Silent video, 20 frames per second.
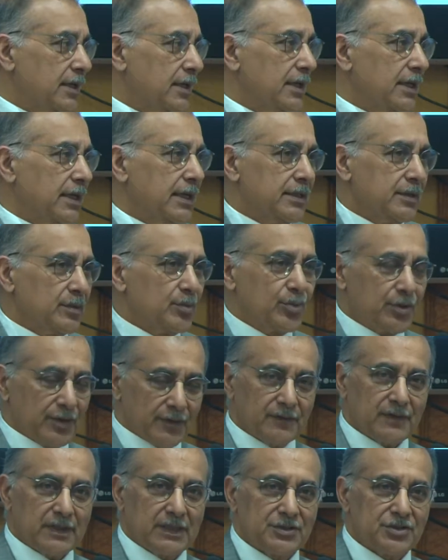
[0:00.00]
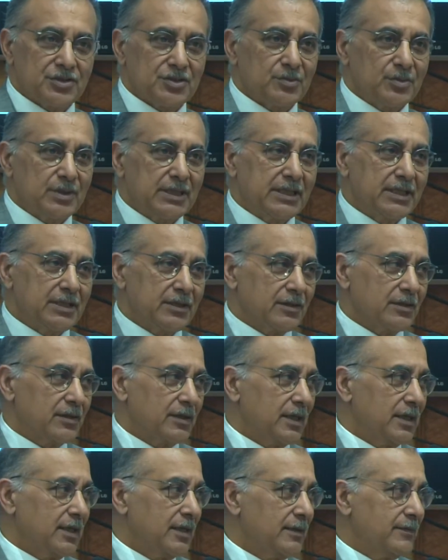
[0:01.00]
and a privilege to be here.
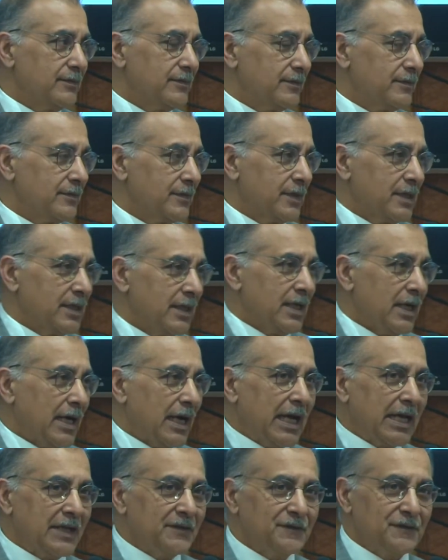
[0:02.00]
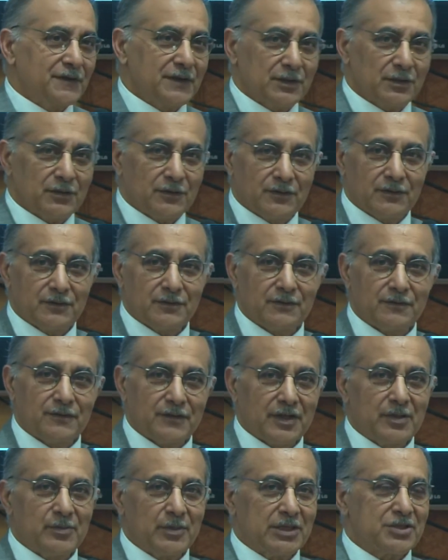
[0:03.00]
I feel
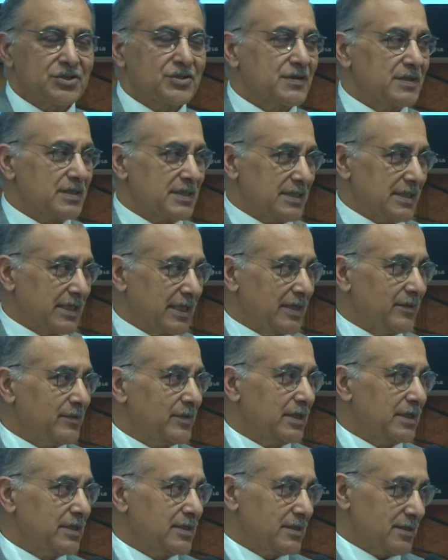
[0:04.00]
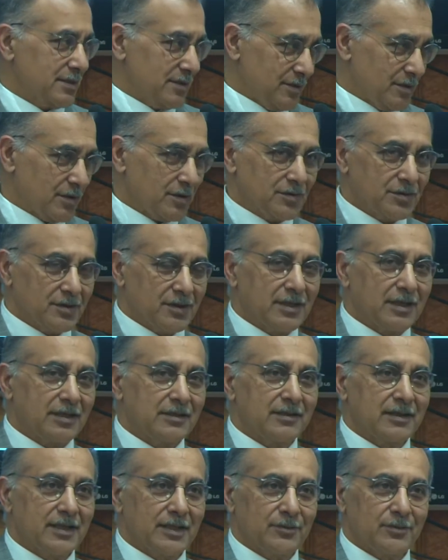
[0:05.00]
very much the same as Dr.
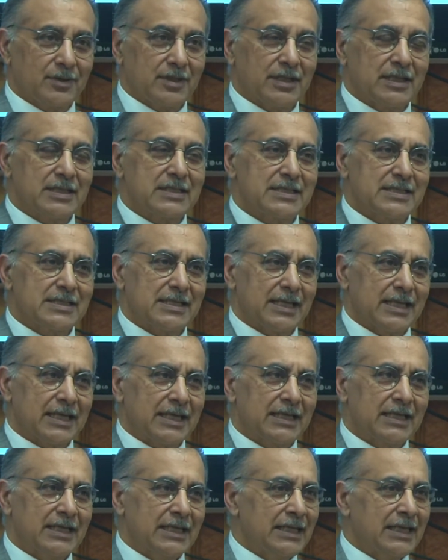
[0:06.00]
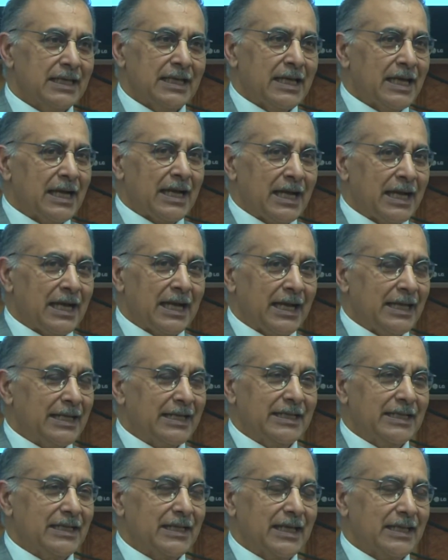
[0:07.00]
Gadre when I say,
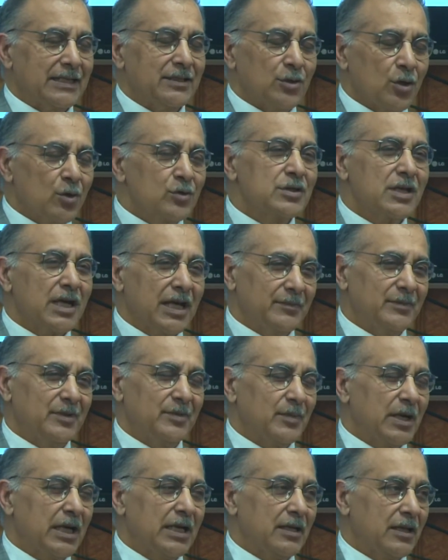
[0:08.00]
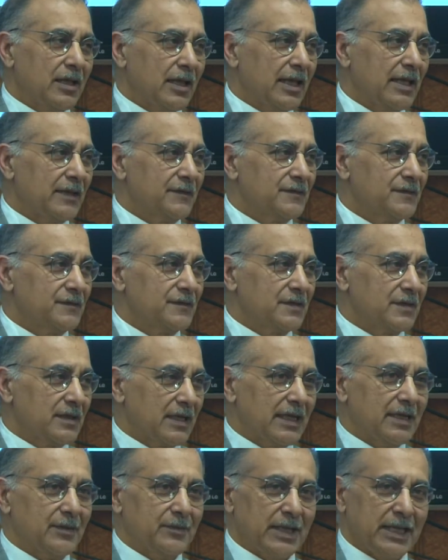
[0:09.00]
at no time in my life did
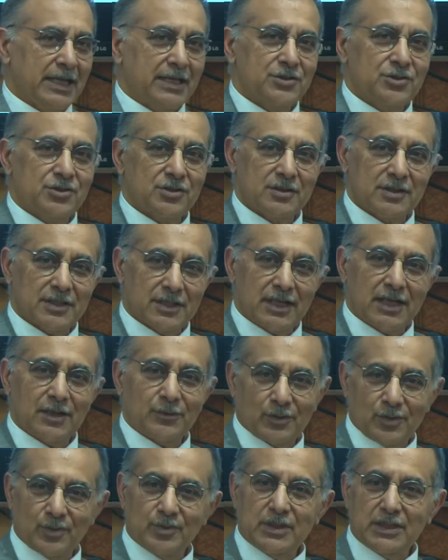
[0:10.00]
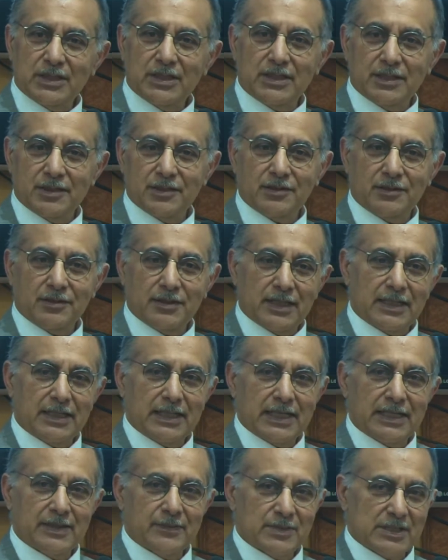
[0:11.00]
I imagine that I would be here at
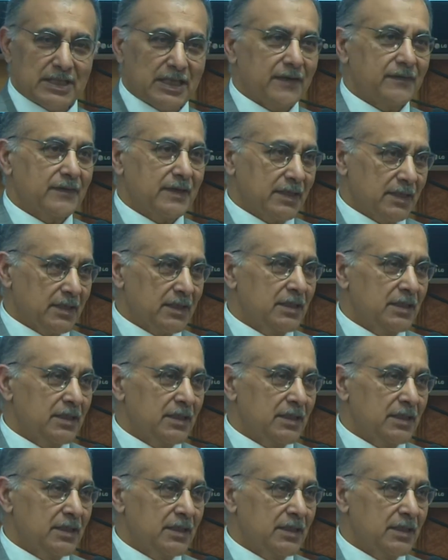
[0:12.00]
Ames having